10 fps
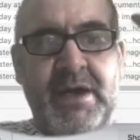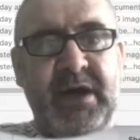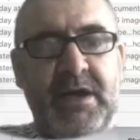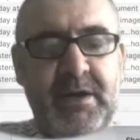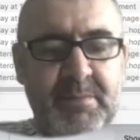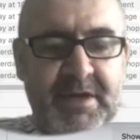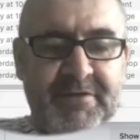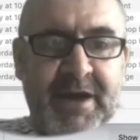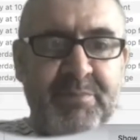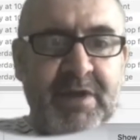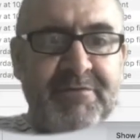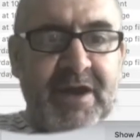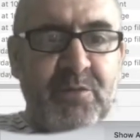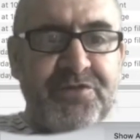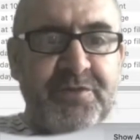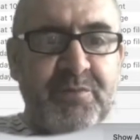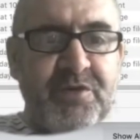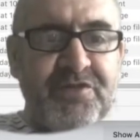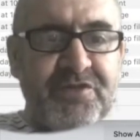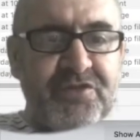if I was to,
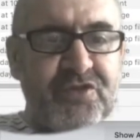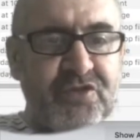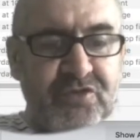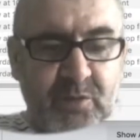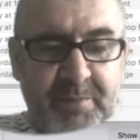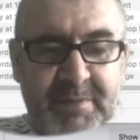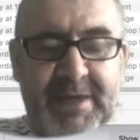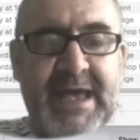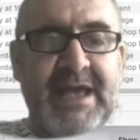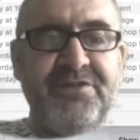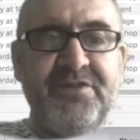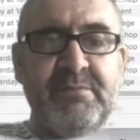which is the shortest one, maybe S.